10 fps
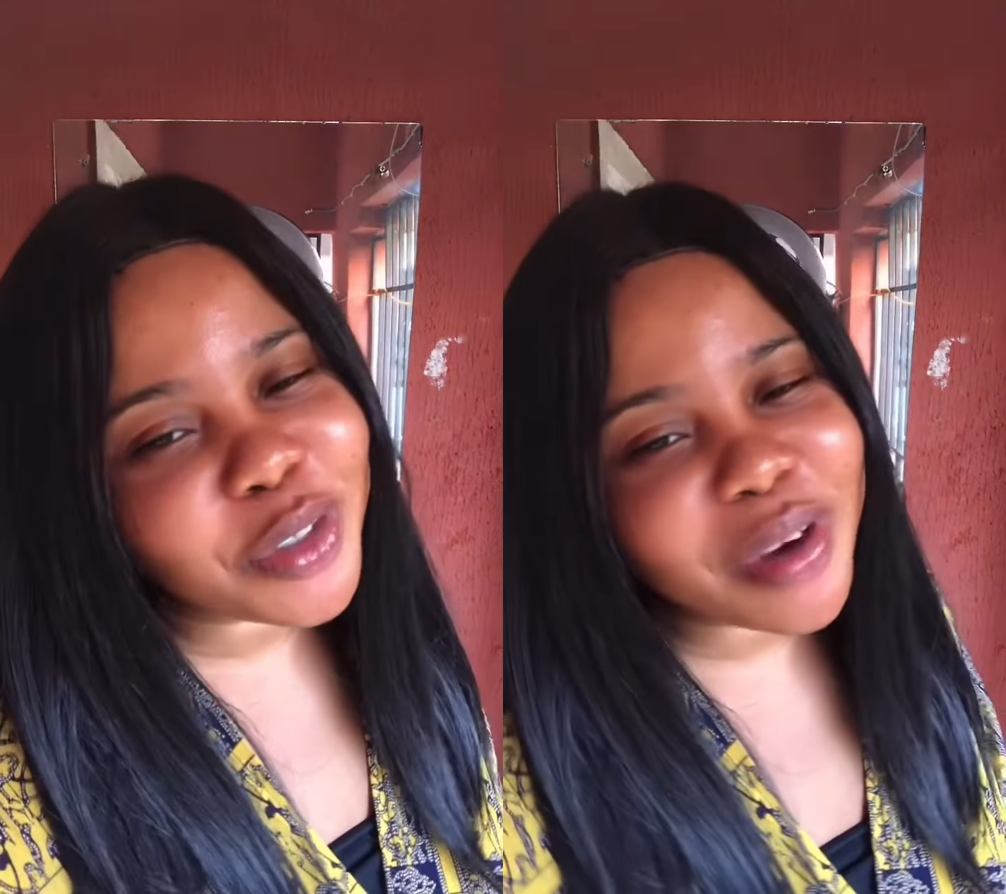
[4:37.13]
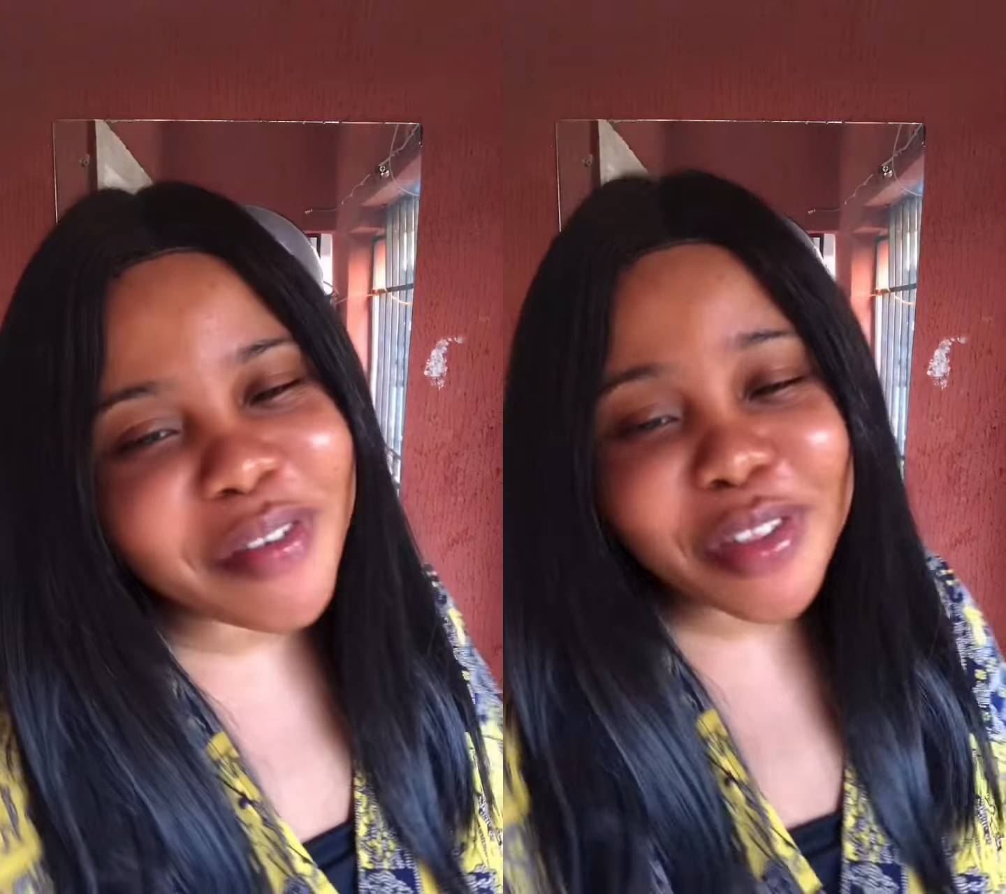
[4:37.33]

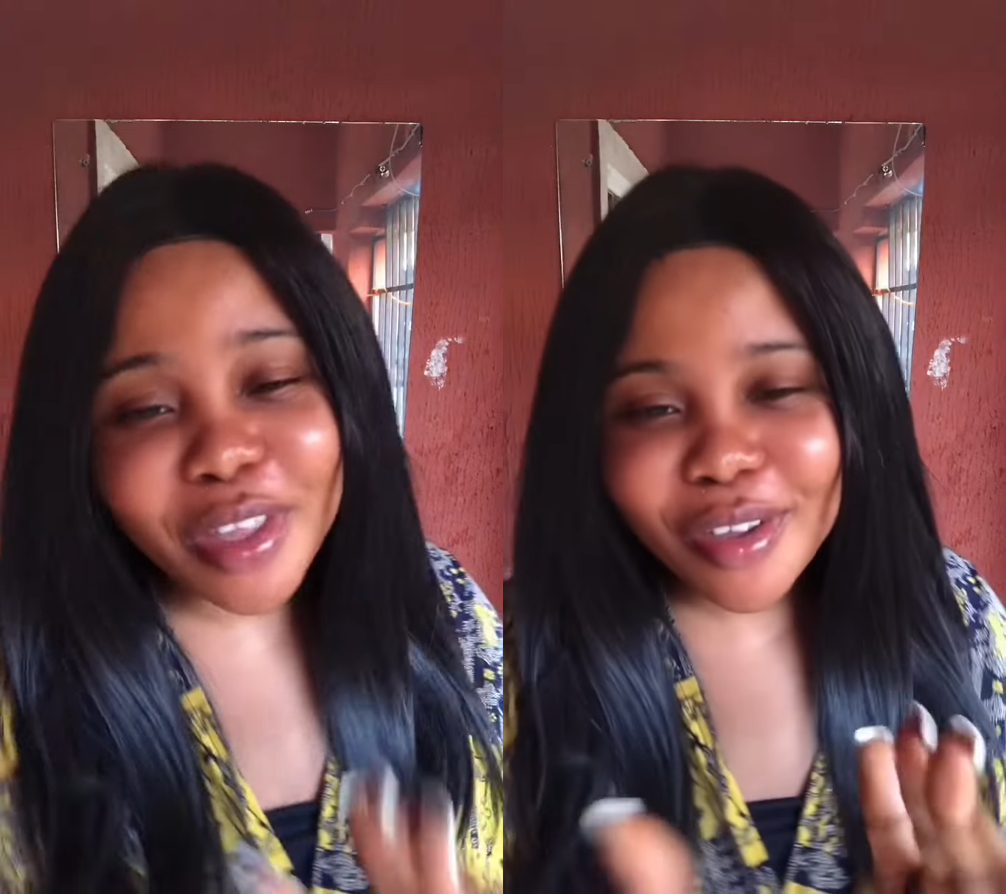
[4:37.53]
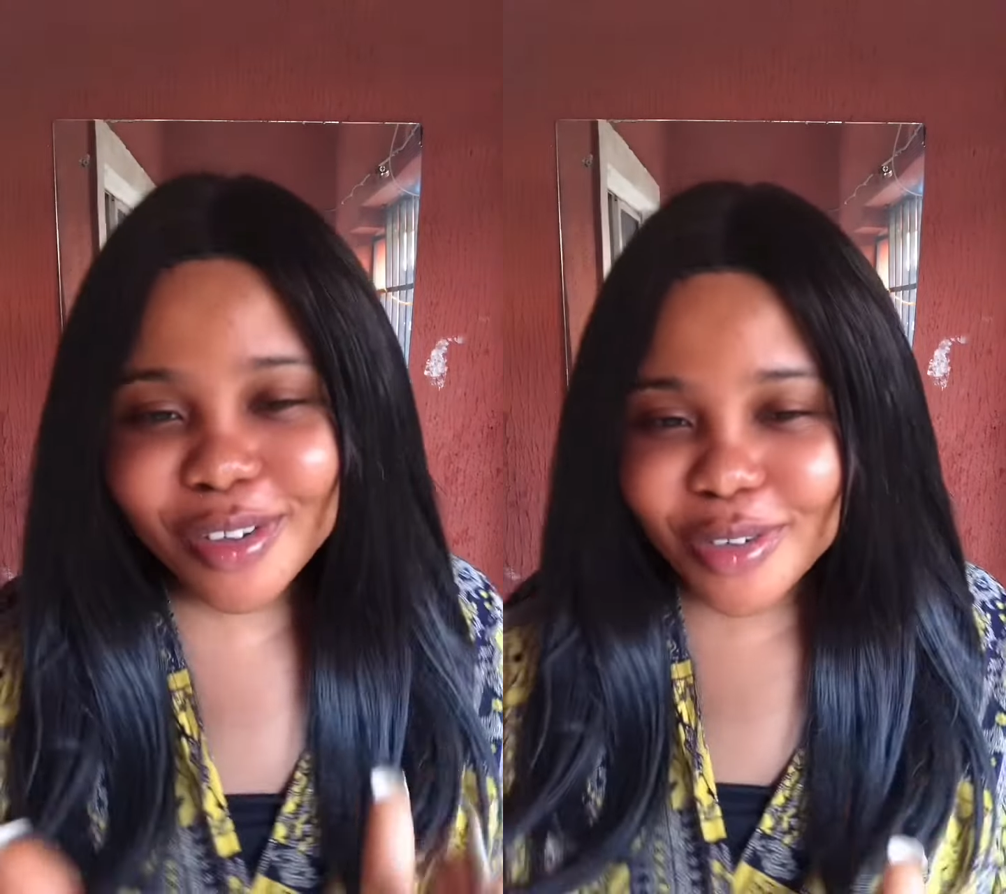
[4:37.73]
Everything
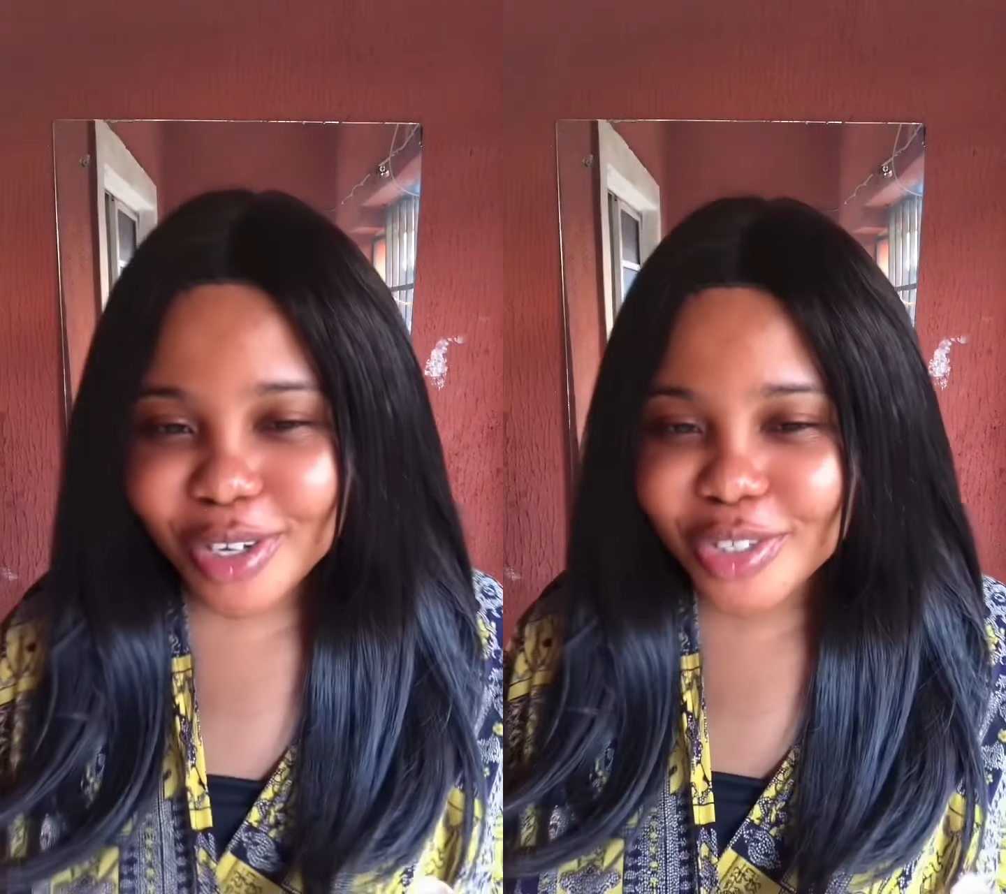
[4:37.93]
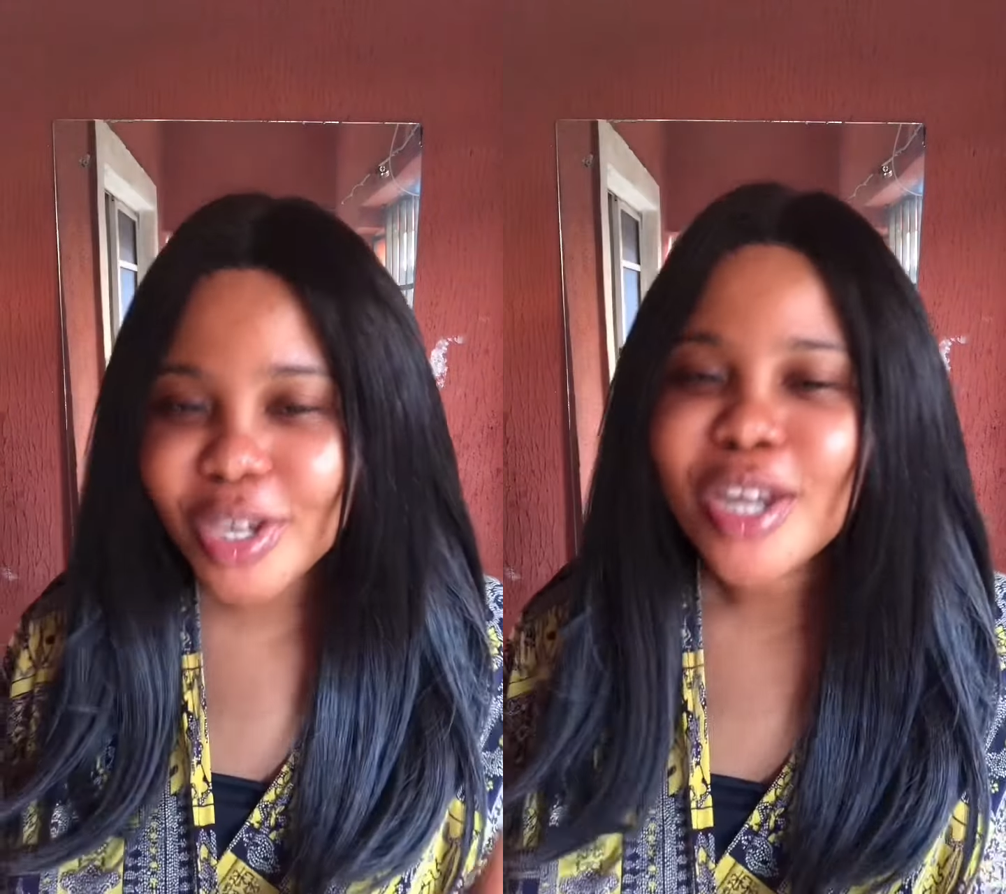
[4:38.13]
you
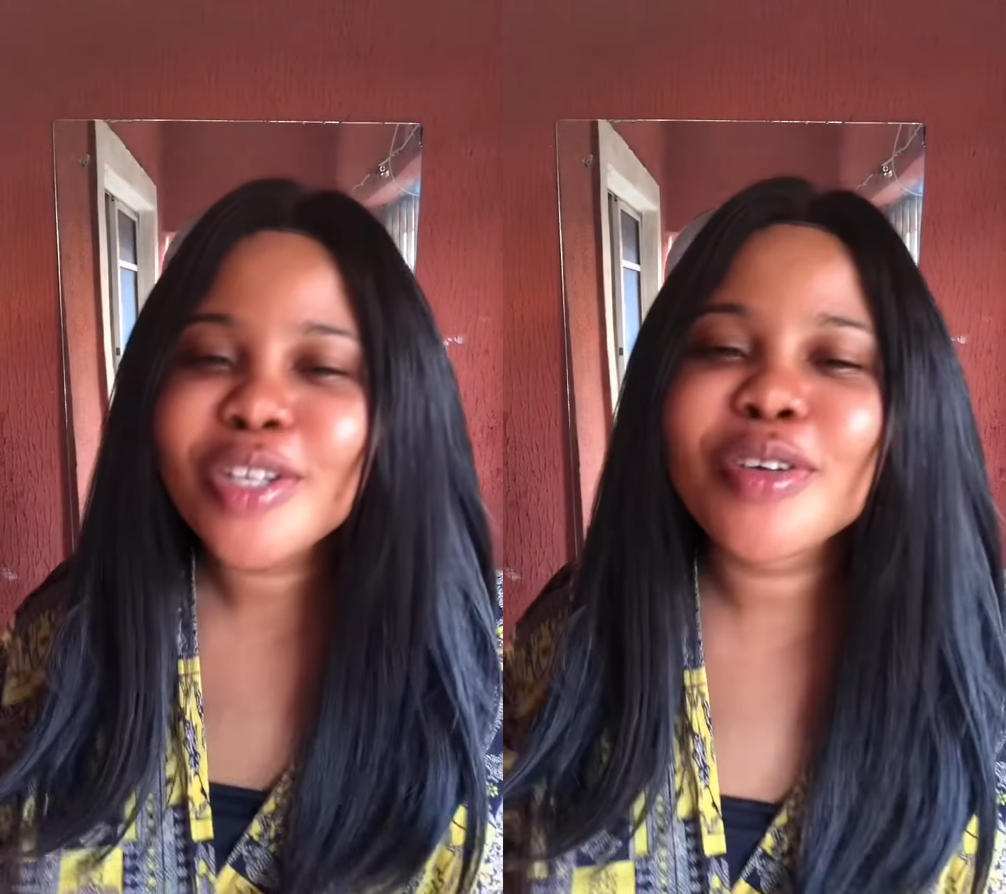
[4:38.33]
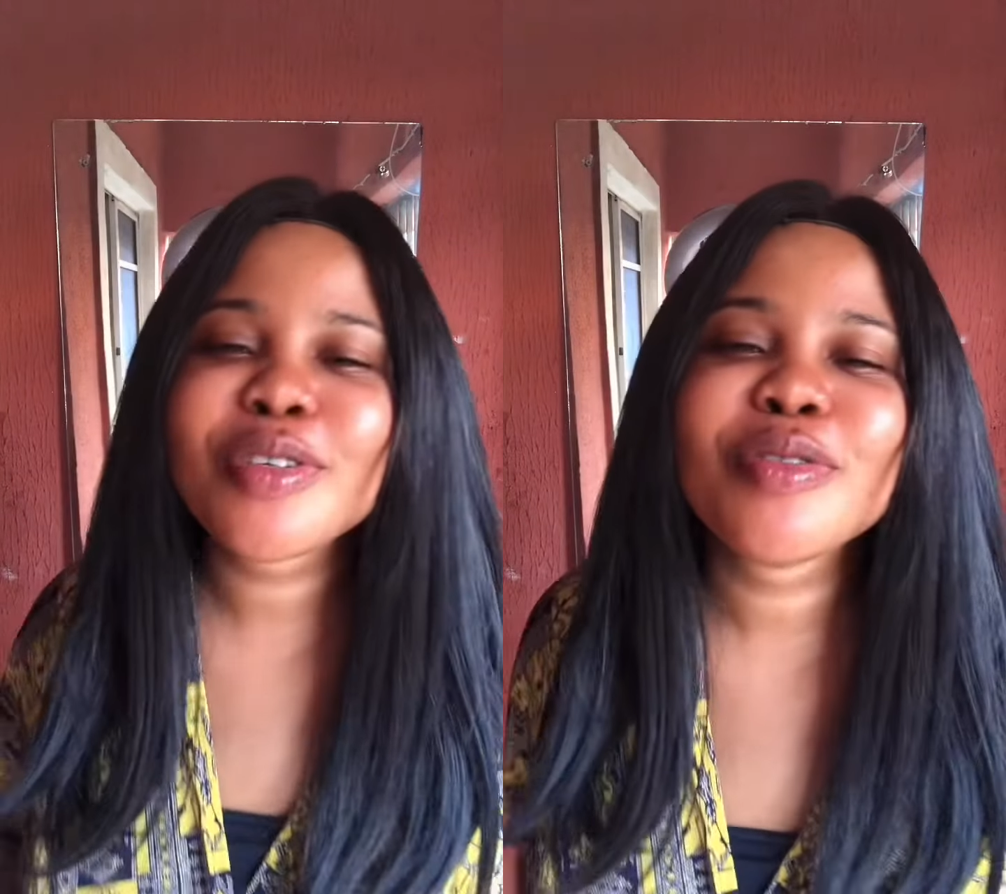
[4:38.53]
touch
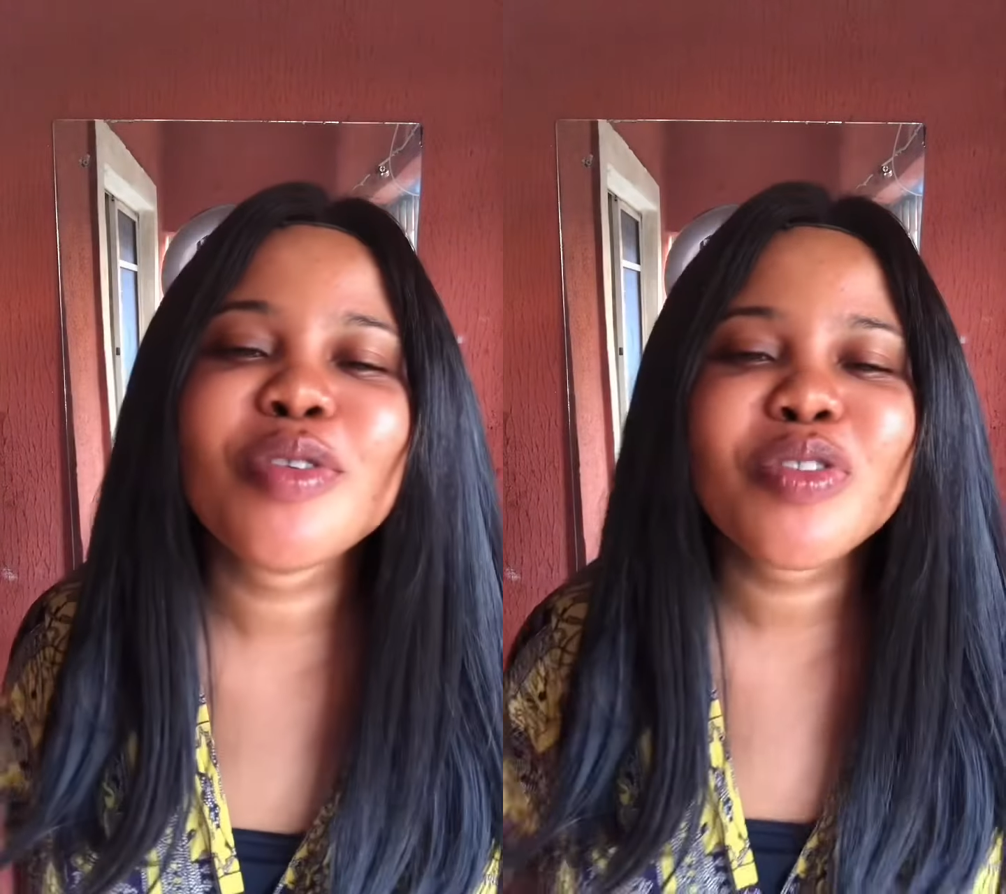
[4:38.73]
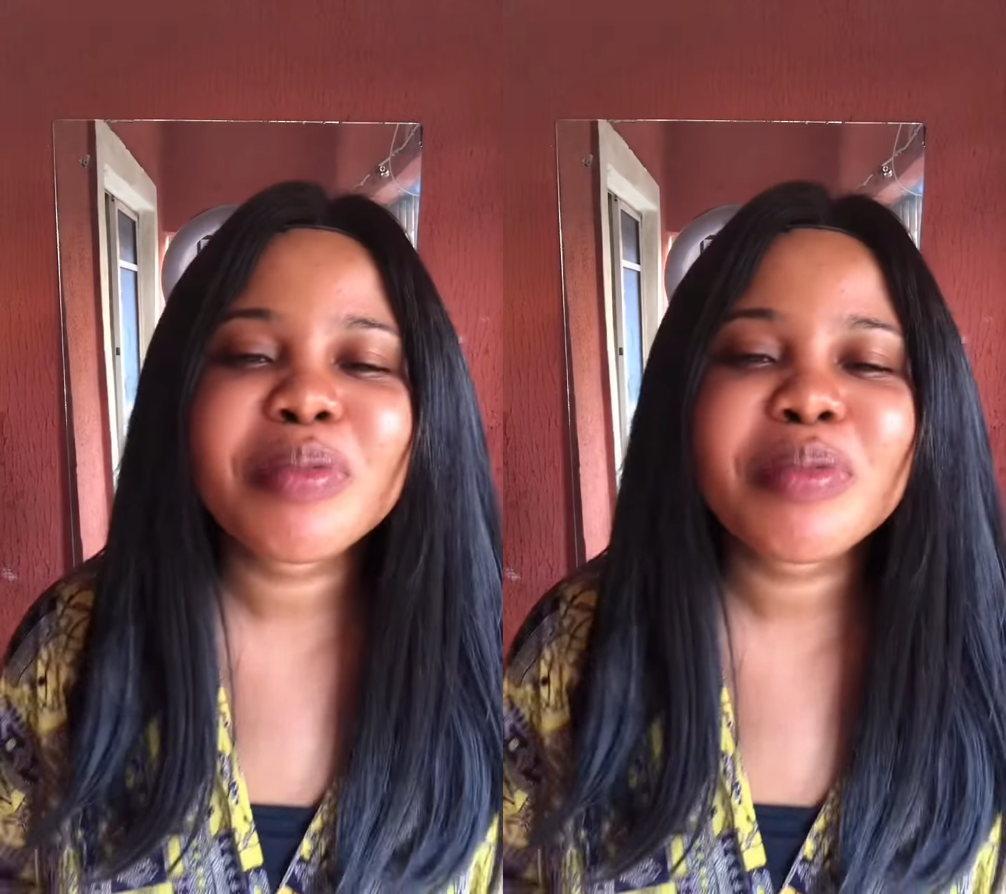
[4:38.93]
turns to good.